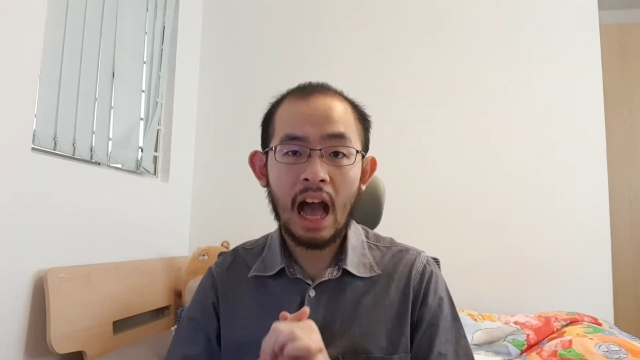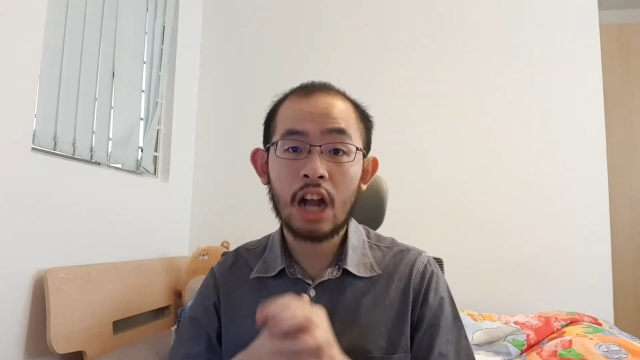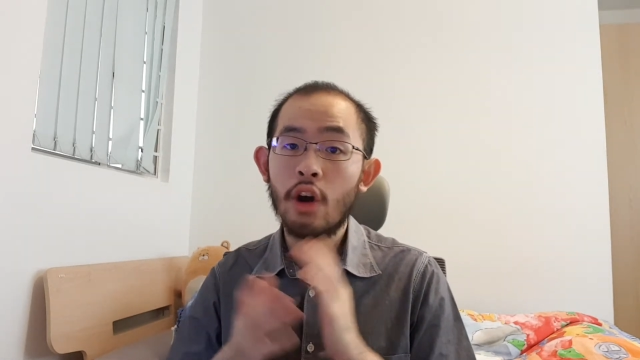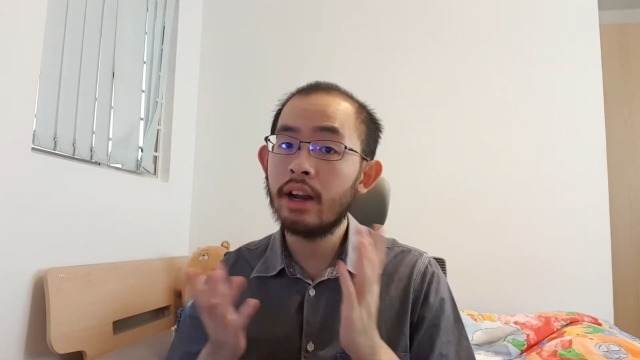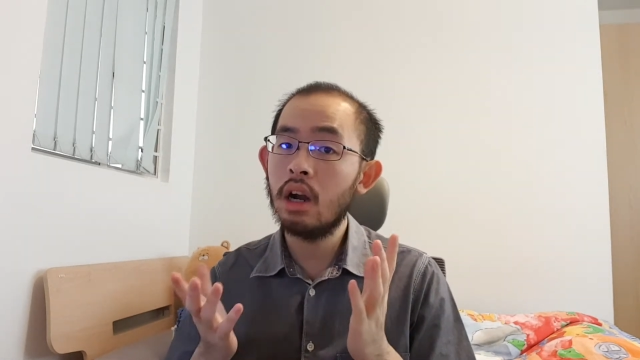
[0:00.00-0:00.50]
I
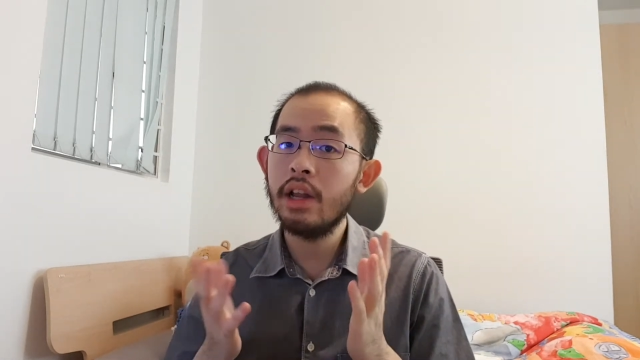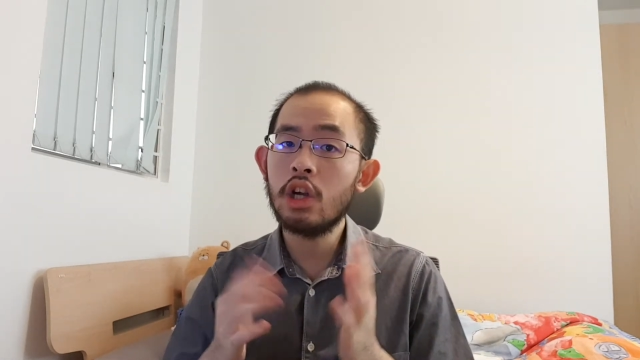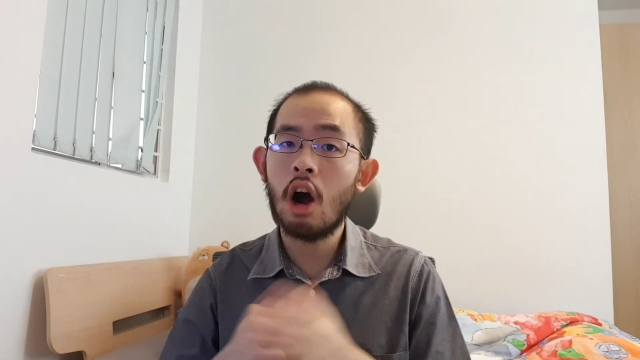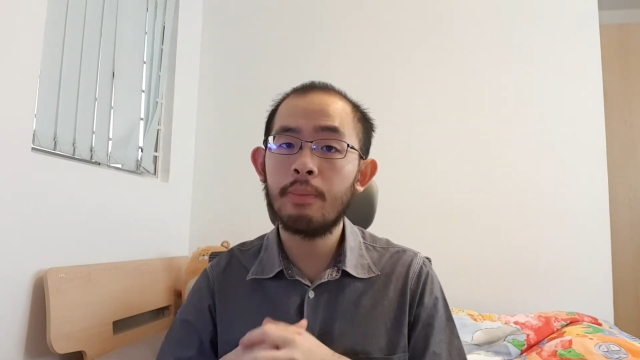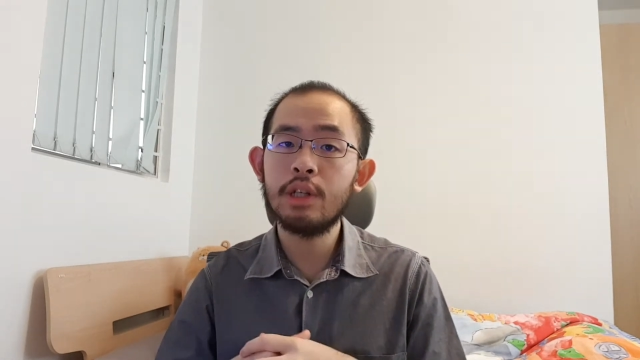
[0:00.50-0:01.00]
got an early
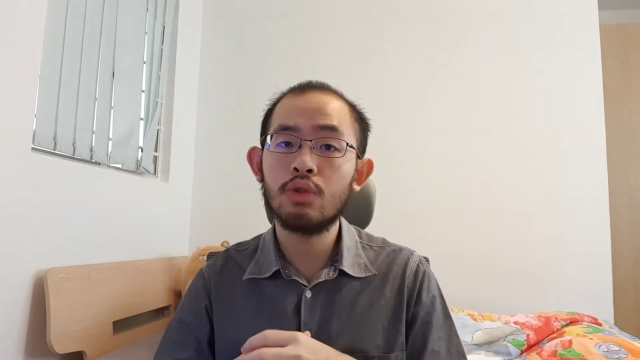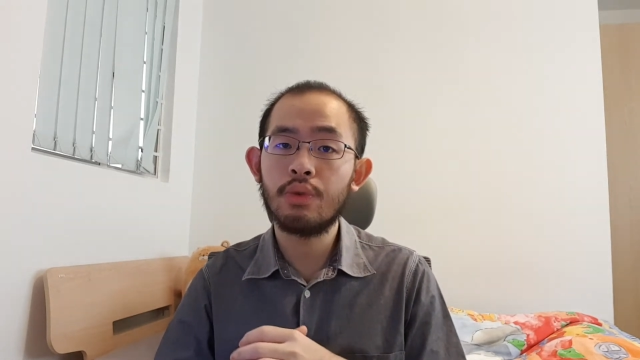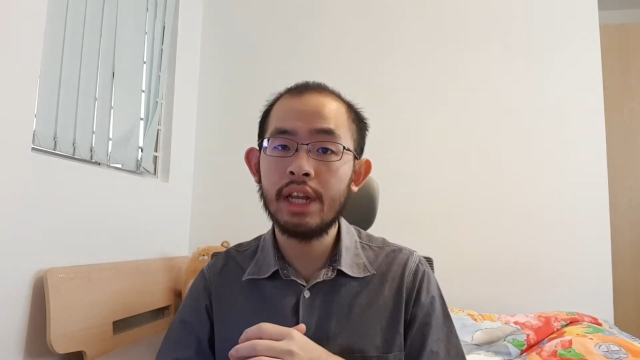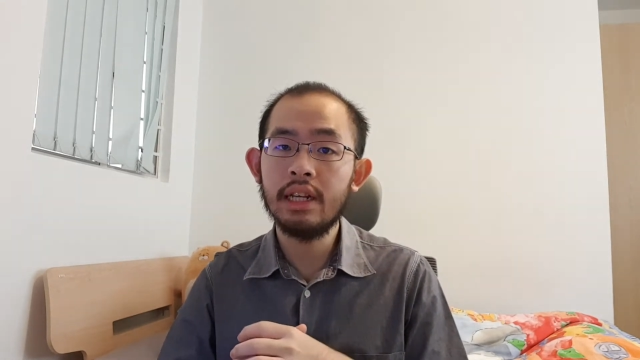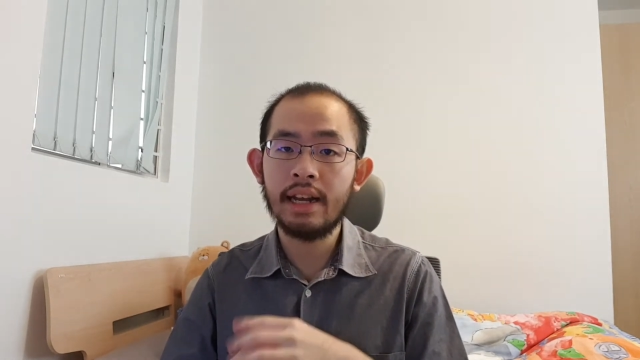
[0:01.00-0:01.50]
copy to
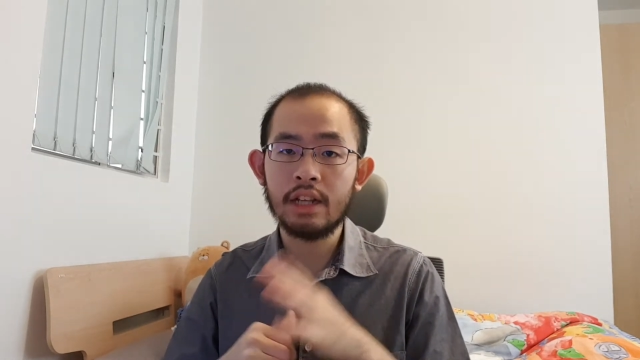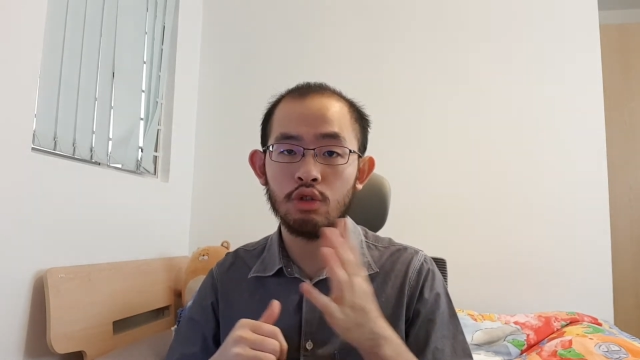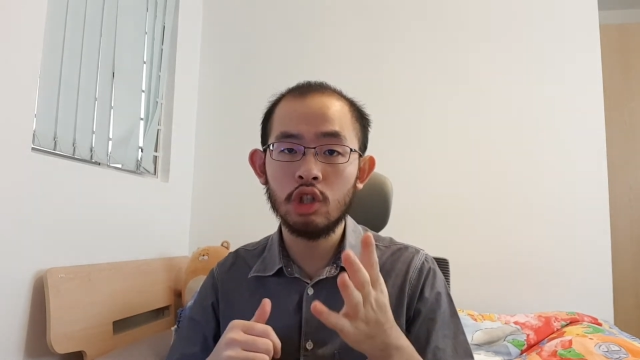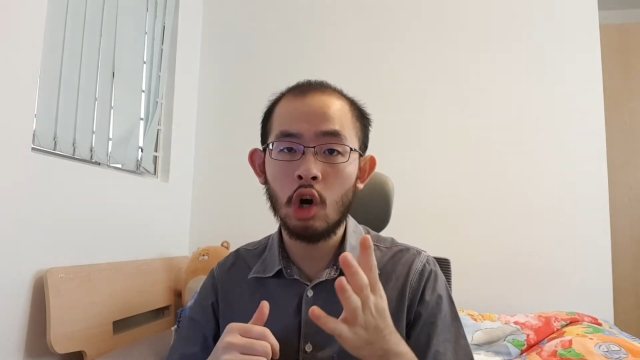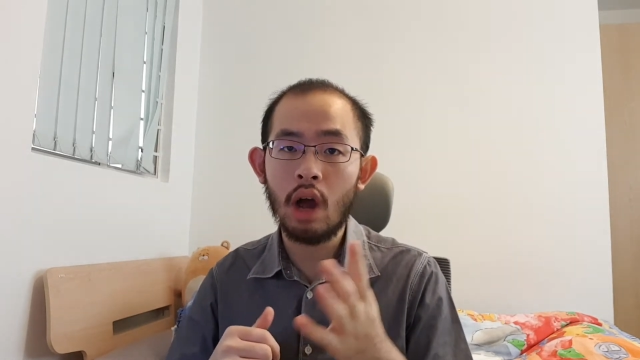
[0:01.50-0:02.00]
read, and as
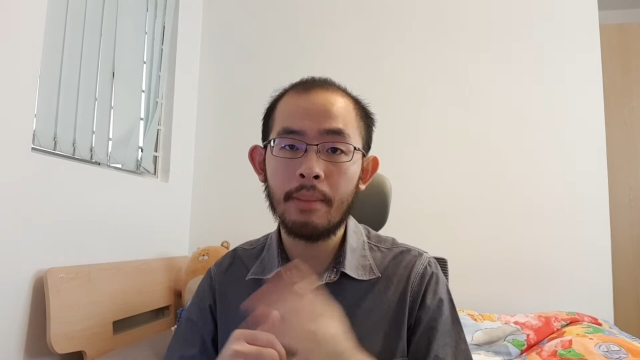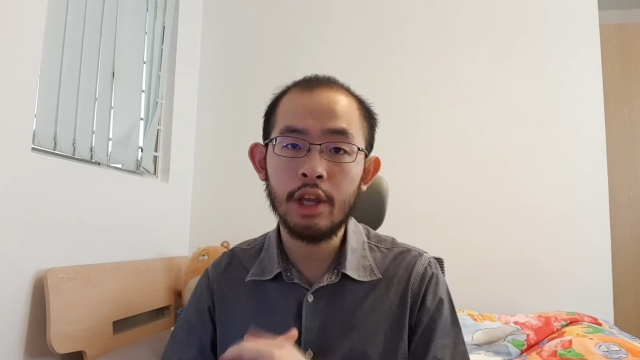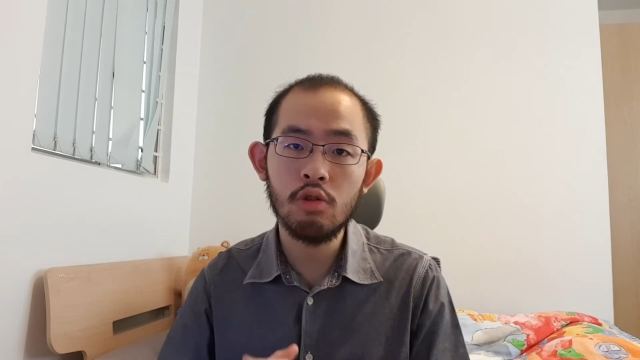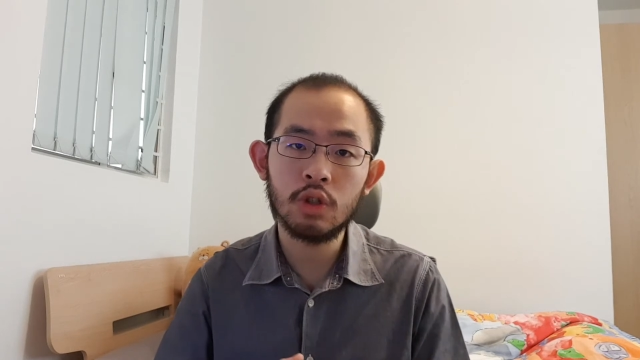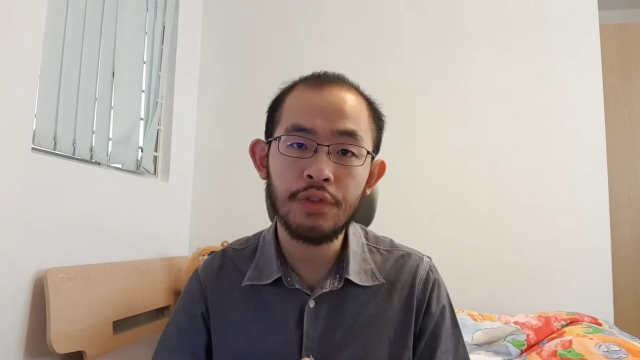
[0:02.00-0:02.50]
you know, I'm a
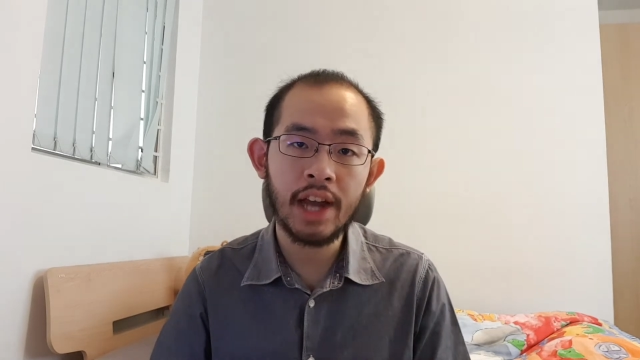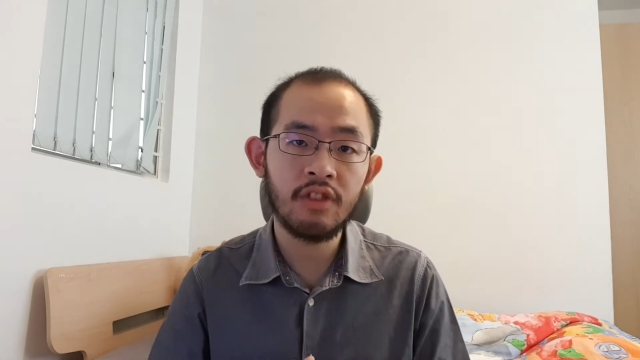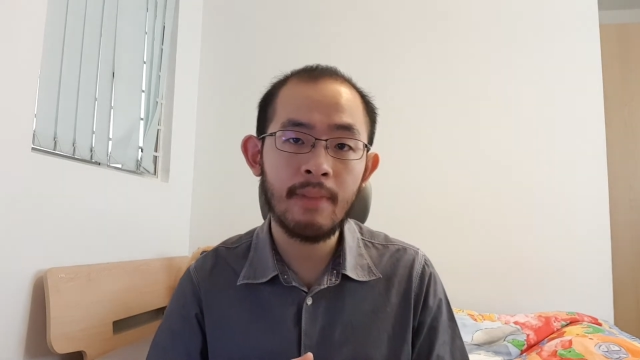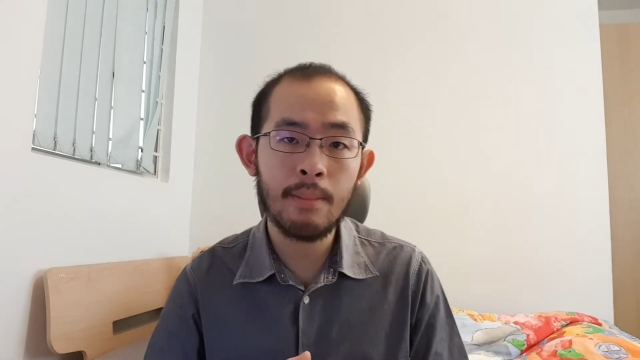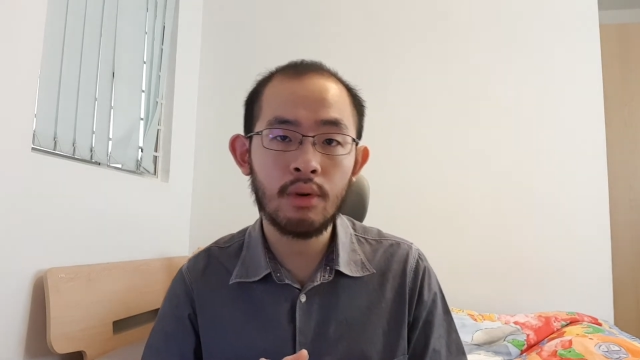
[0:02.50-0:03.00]
huge fan
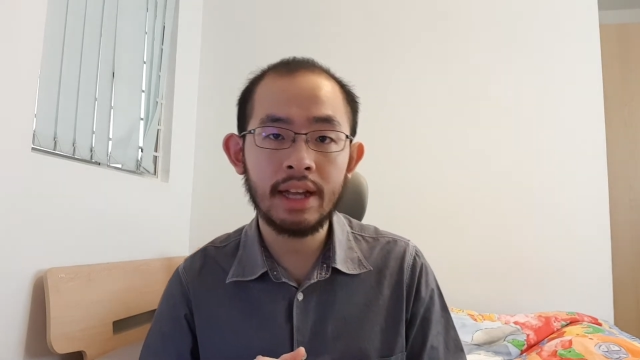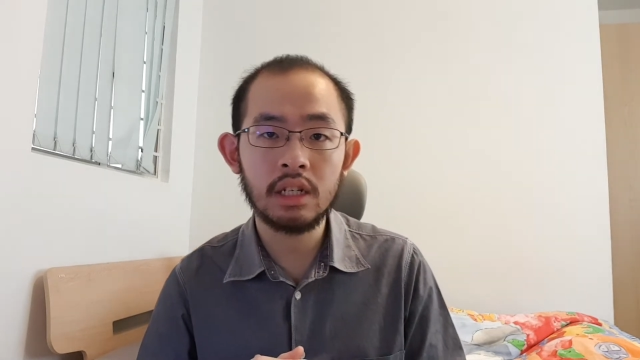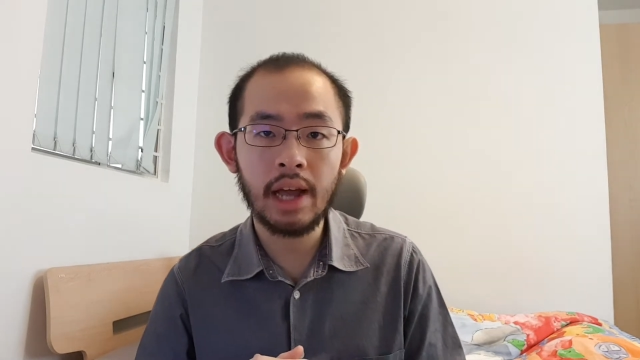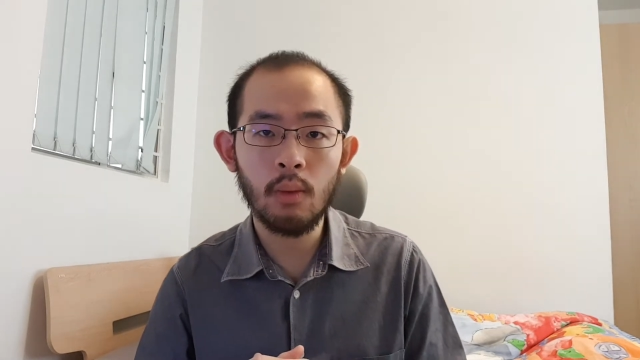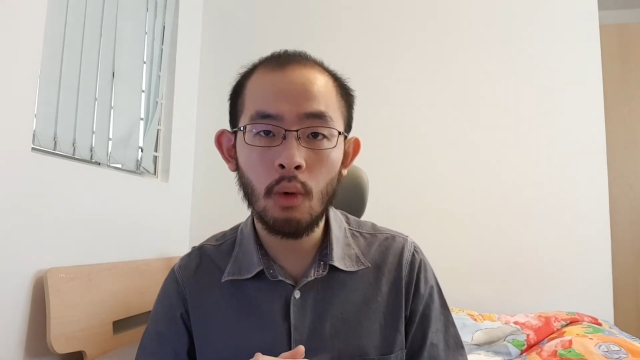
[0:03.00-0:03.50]
of
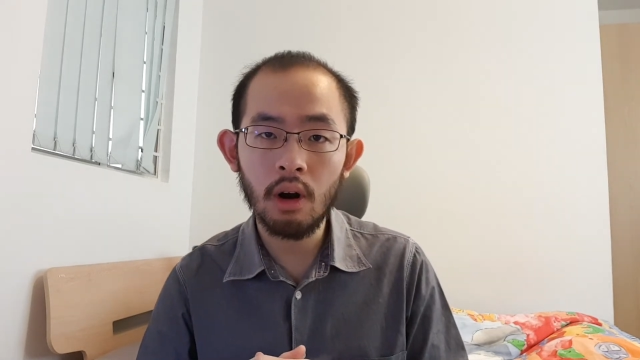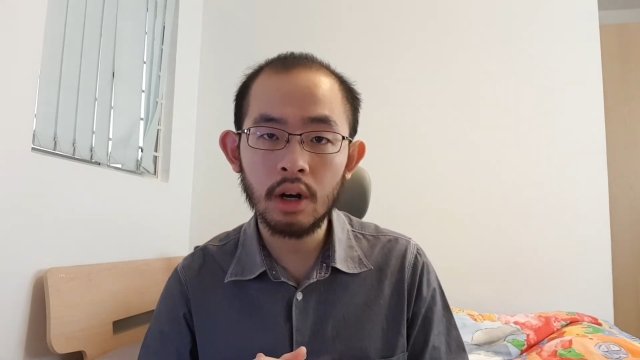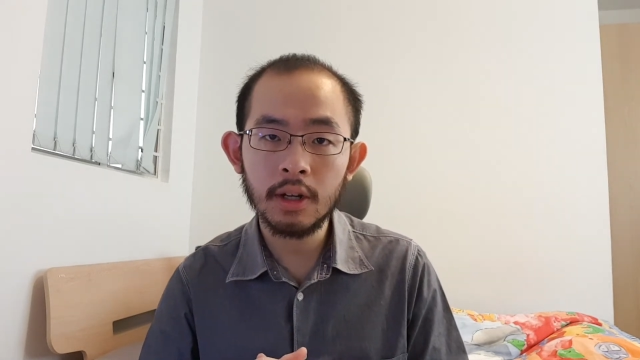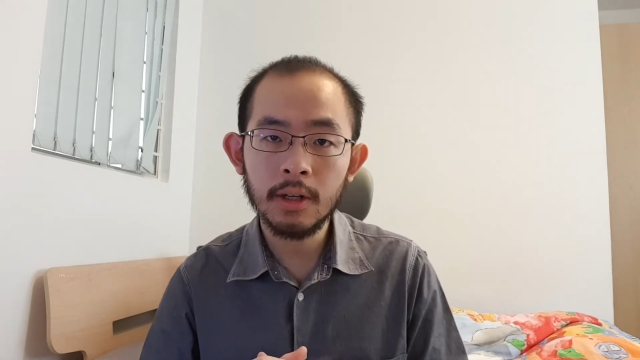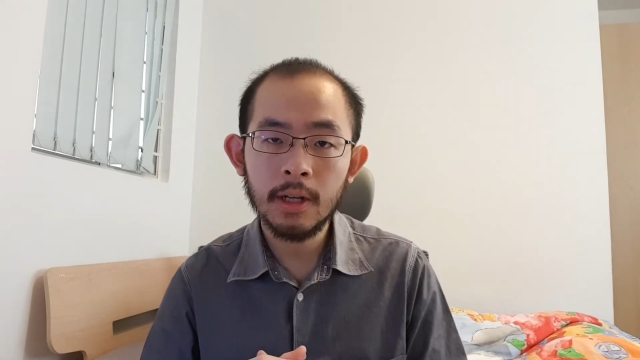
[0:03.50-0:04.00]
memorized deck
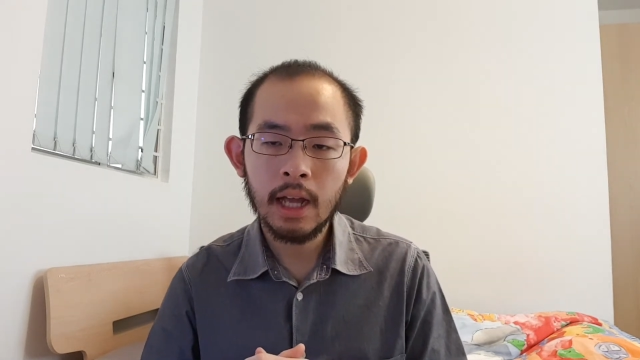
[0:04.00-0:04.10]
work.